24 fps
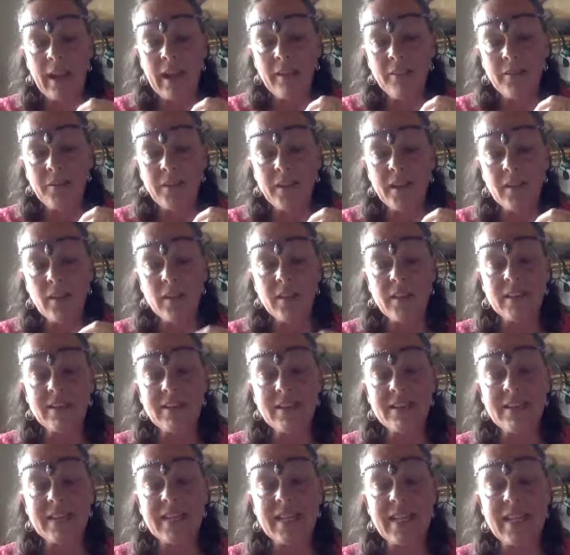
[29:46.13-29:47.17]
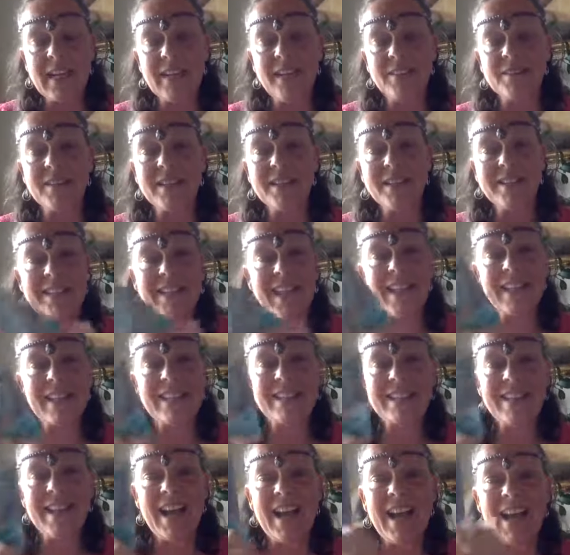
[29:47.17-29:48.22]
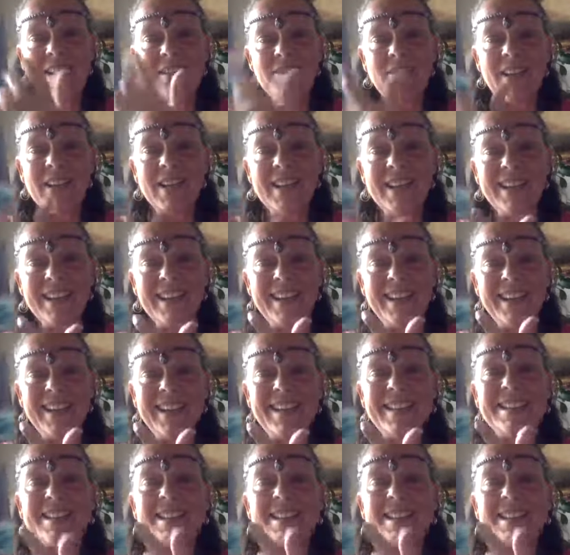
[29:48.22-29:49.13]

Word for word: I feel this is the gift. It's like dive in and